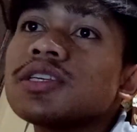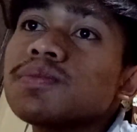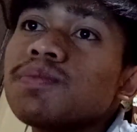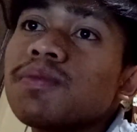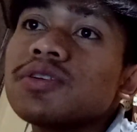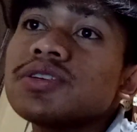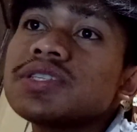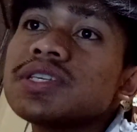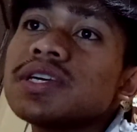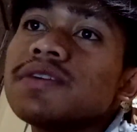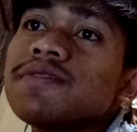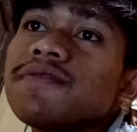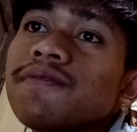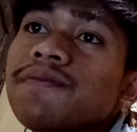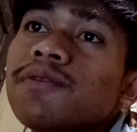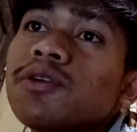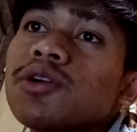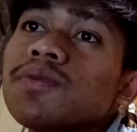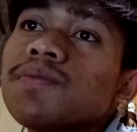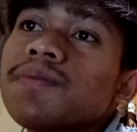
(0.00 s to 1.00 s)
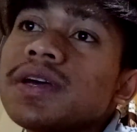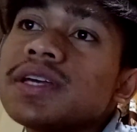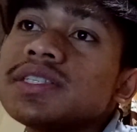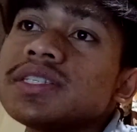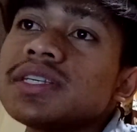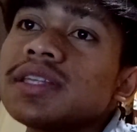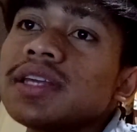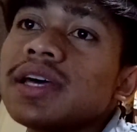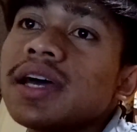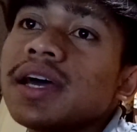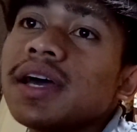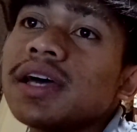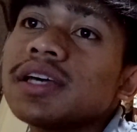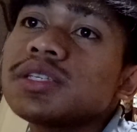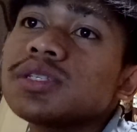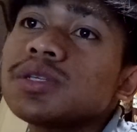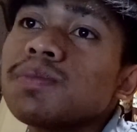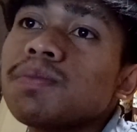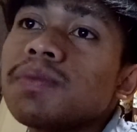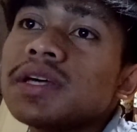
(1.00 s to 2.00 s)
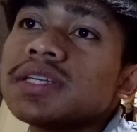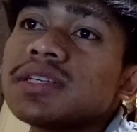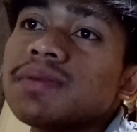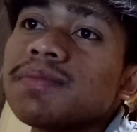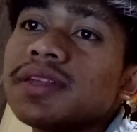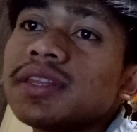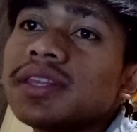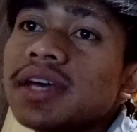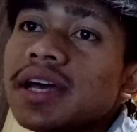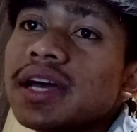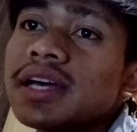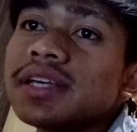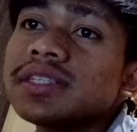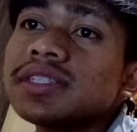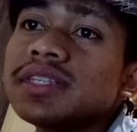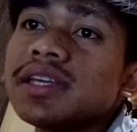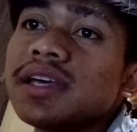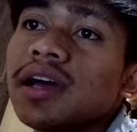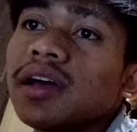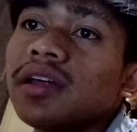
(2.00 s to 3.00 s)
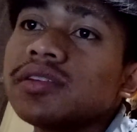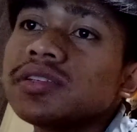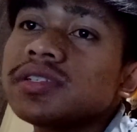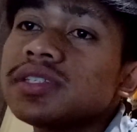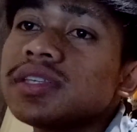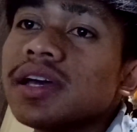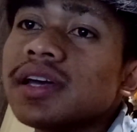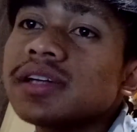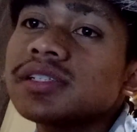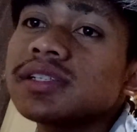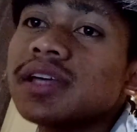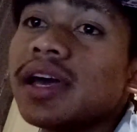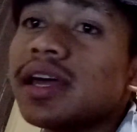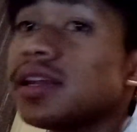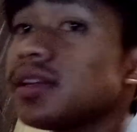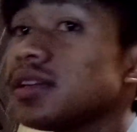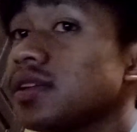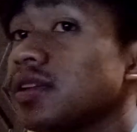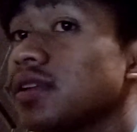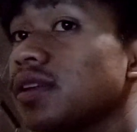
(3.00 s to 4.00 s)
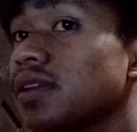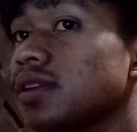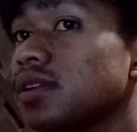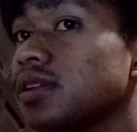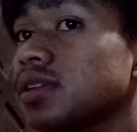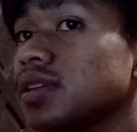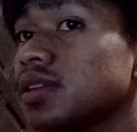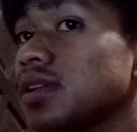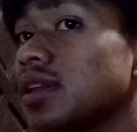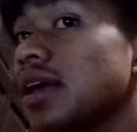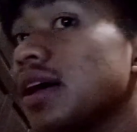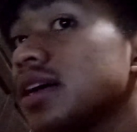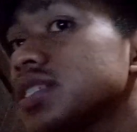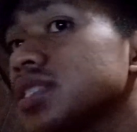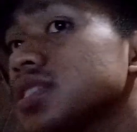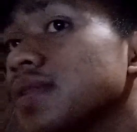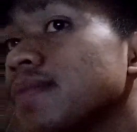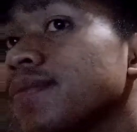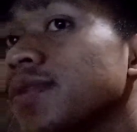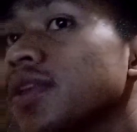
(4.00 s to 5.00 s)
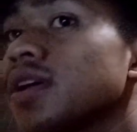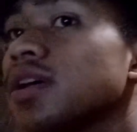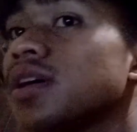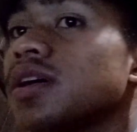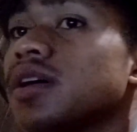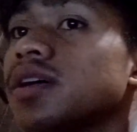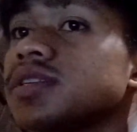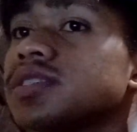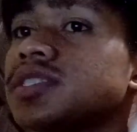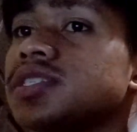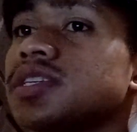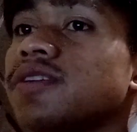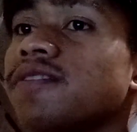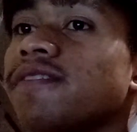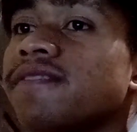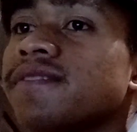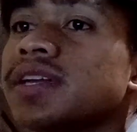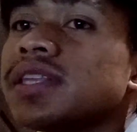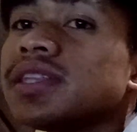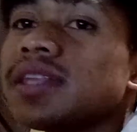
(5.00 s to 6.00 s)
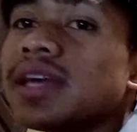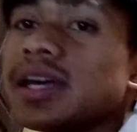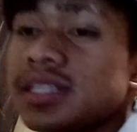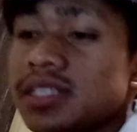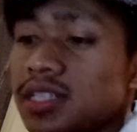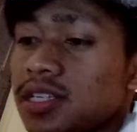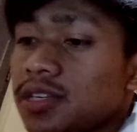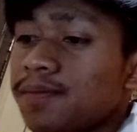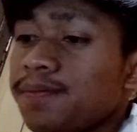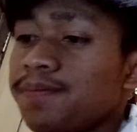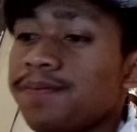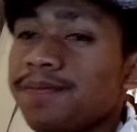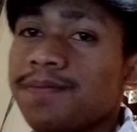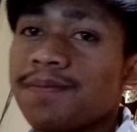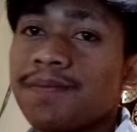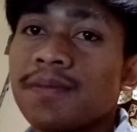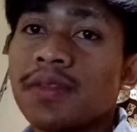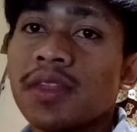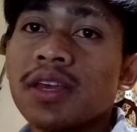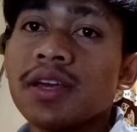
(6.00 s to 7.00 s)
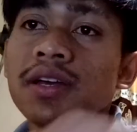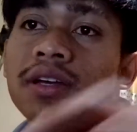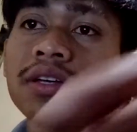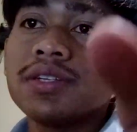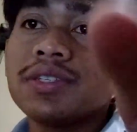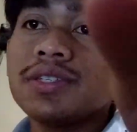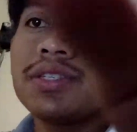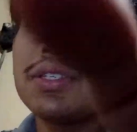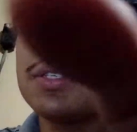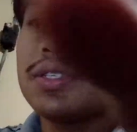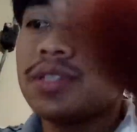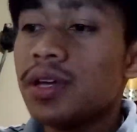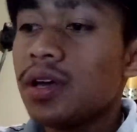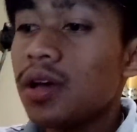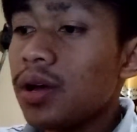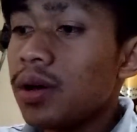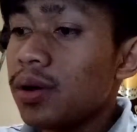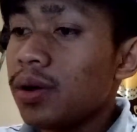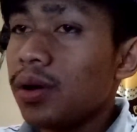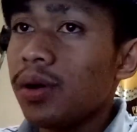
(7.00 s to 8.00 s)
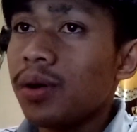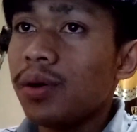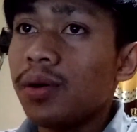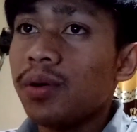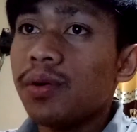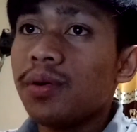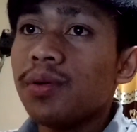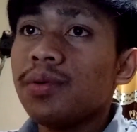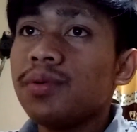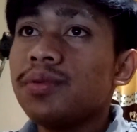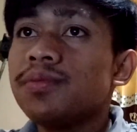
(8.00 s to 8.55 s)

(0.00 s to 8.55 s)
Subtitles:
proficiency test, placement test, diagnostic test, and last achievement test. So,